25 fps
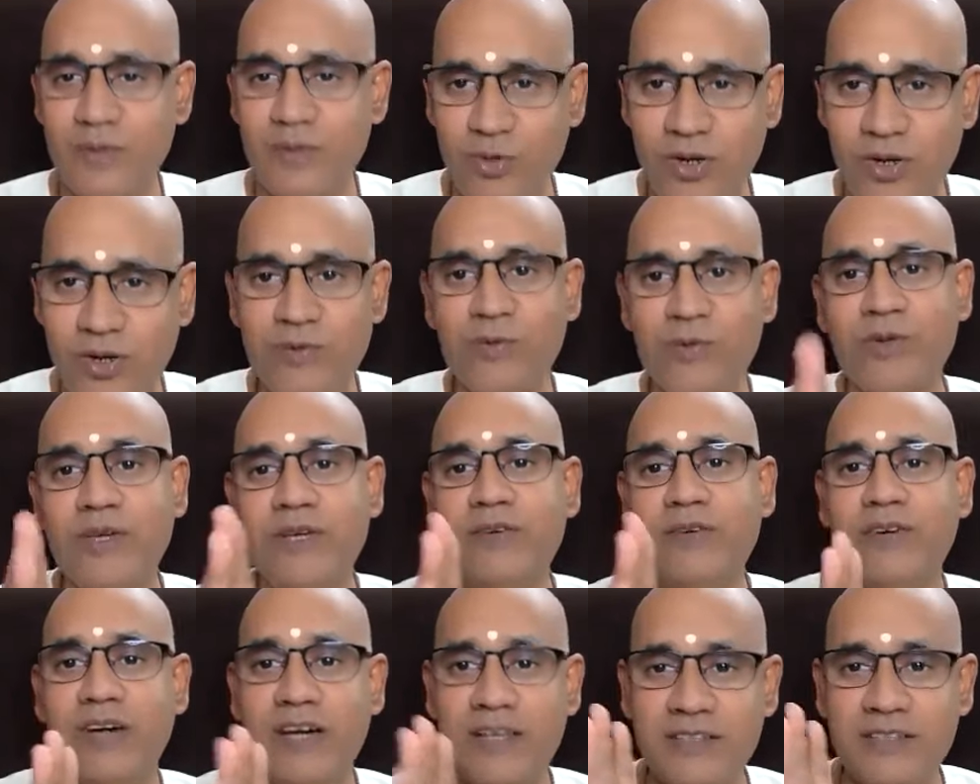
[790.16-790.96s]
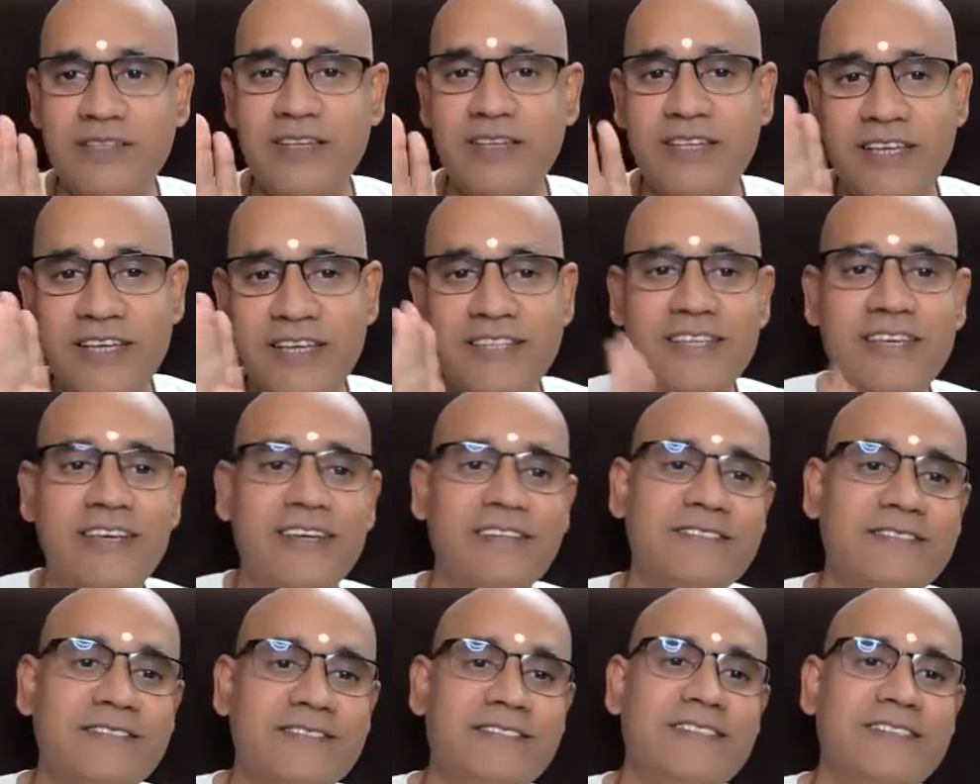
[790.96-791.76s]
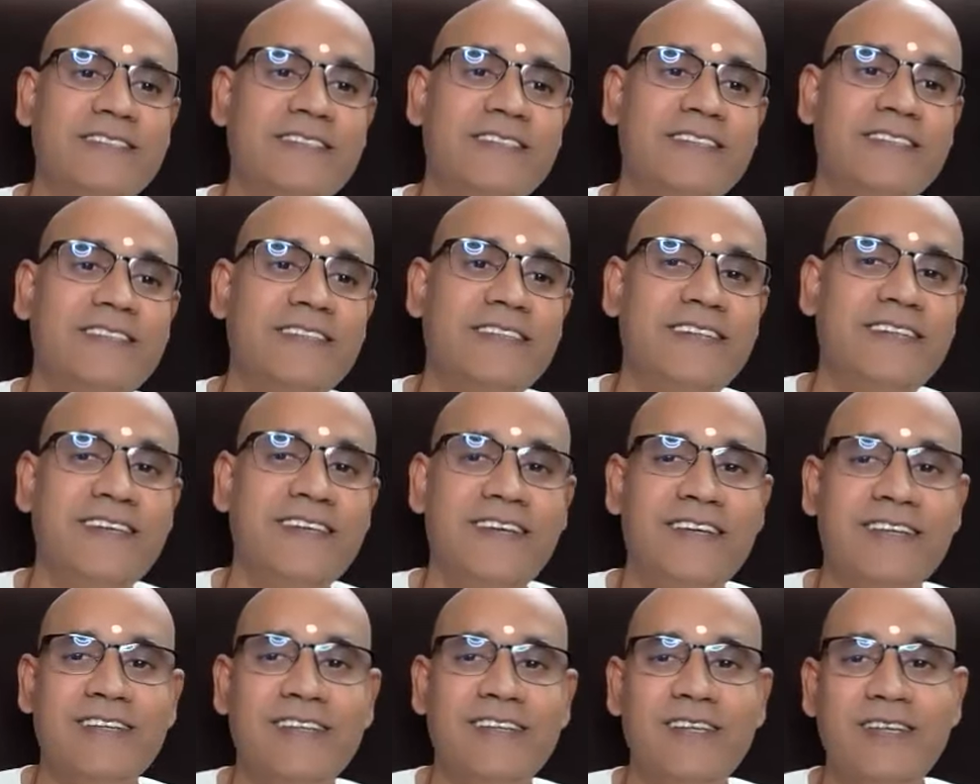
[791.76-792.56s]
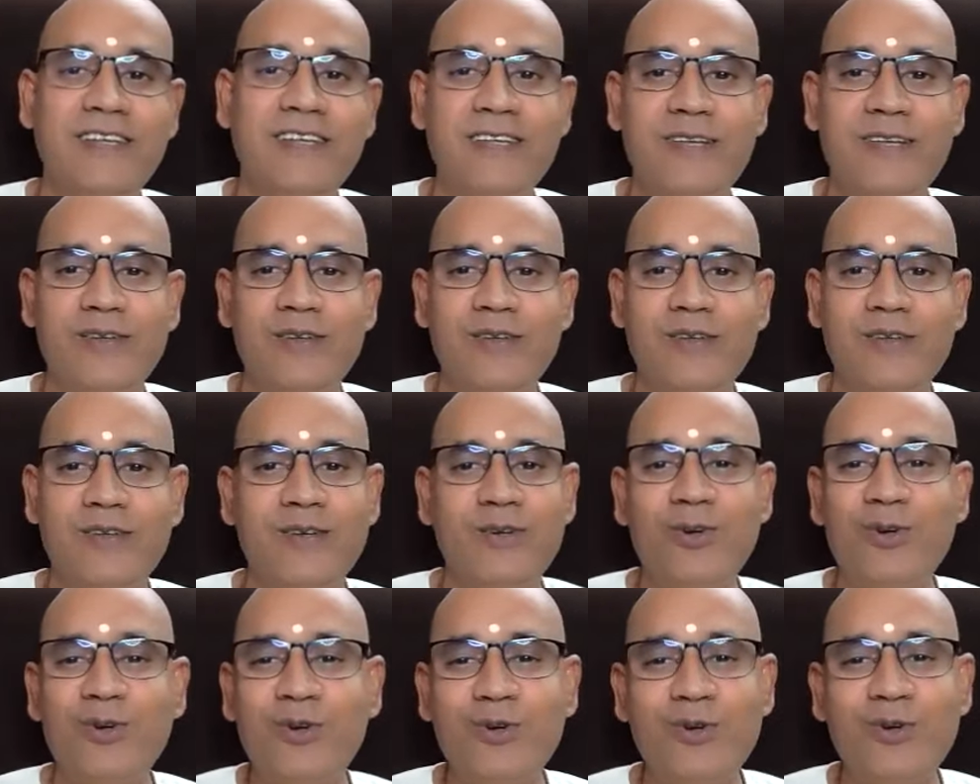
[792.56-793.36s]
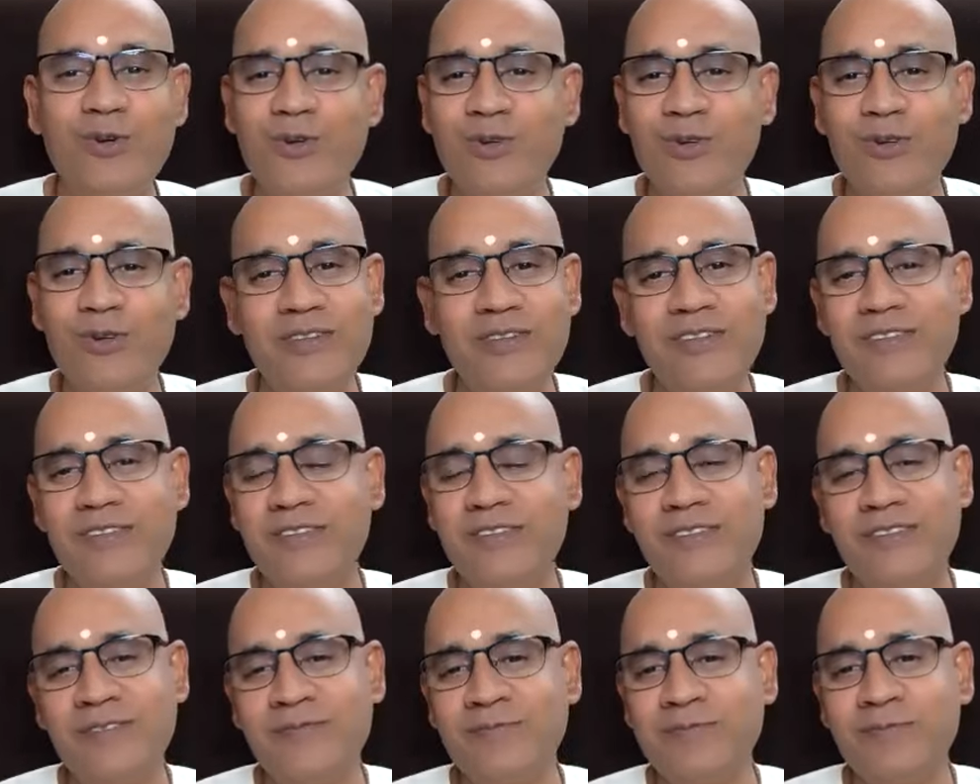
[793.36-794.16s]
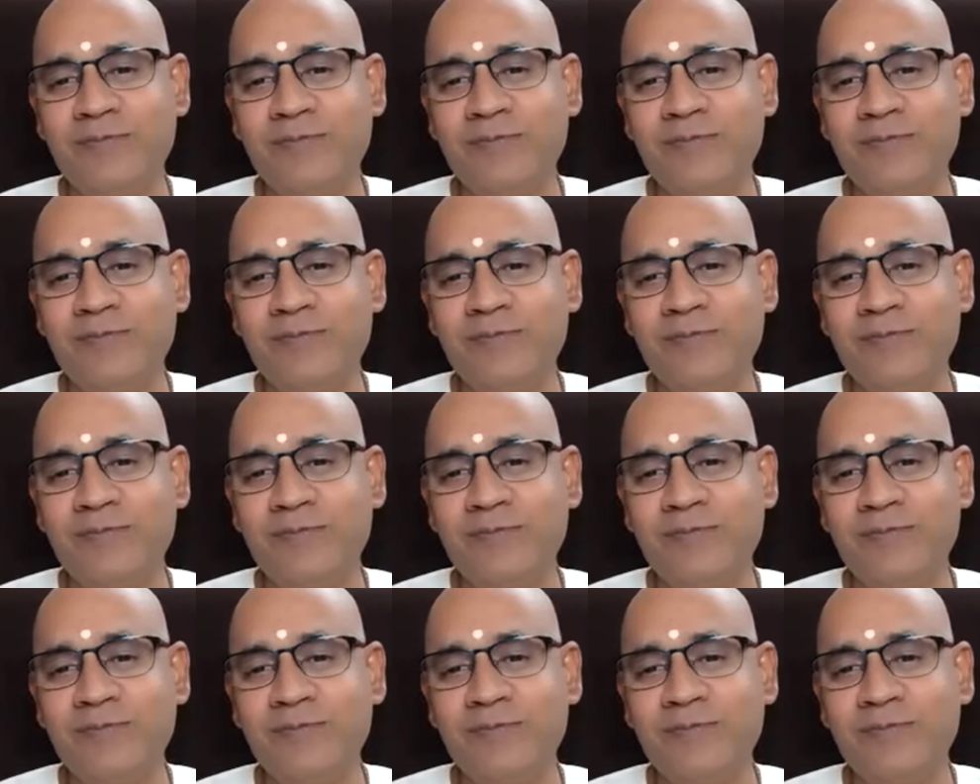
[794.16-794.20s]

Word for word: you have to give as a Yeah. Don't really.